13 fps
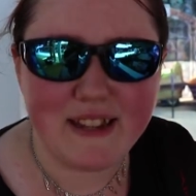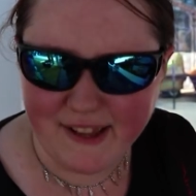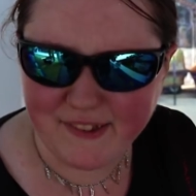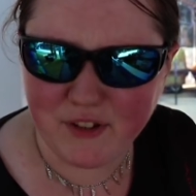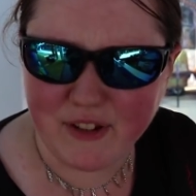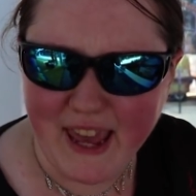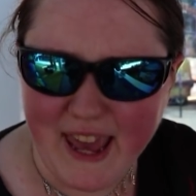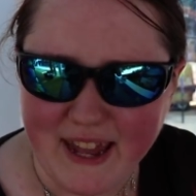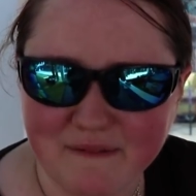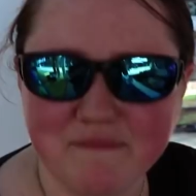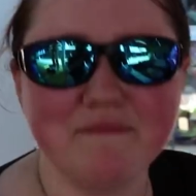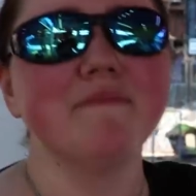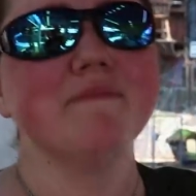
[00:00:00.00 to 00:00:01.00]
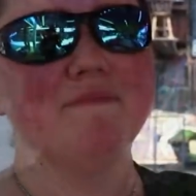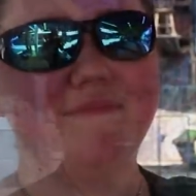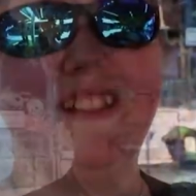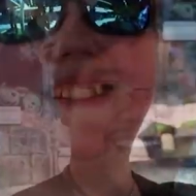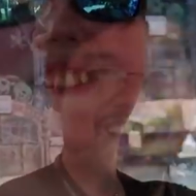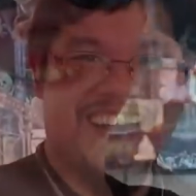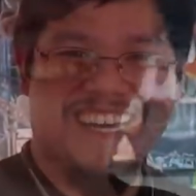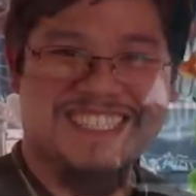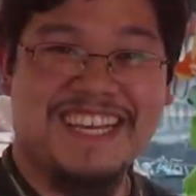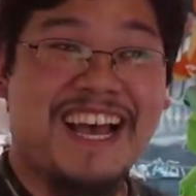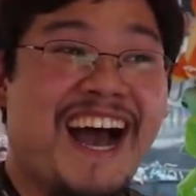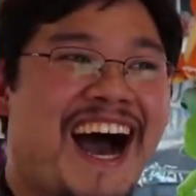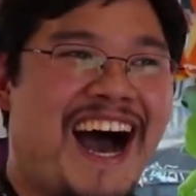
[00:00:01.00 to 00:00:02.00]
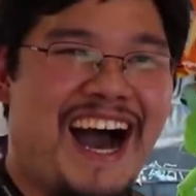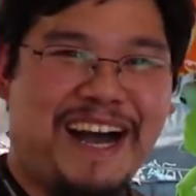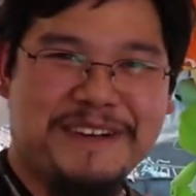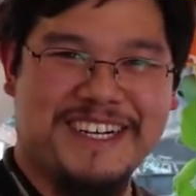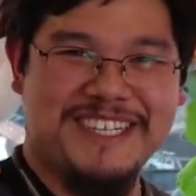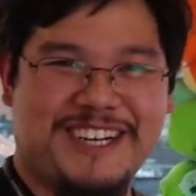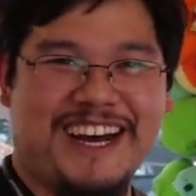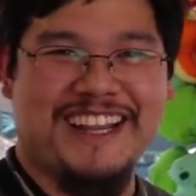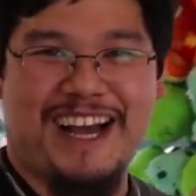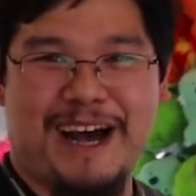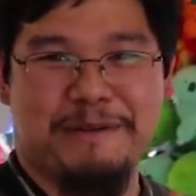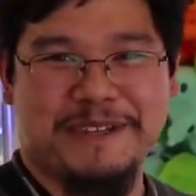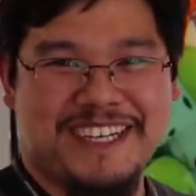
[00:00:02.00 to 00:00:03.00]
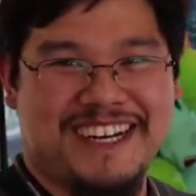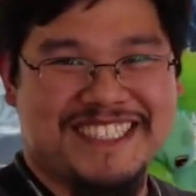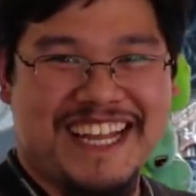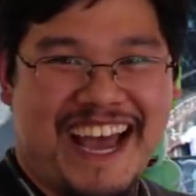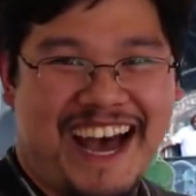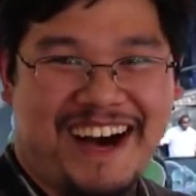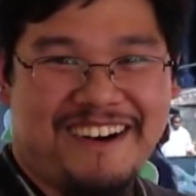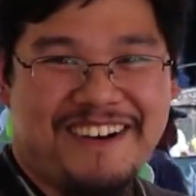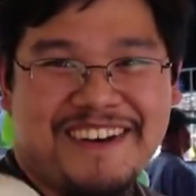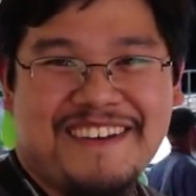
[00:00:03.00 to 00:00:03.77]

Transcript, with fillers: Yes, you can. All right. Let's do it, guys. I'm gonna try the goblet toss now.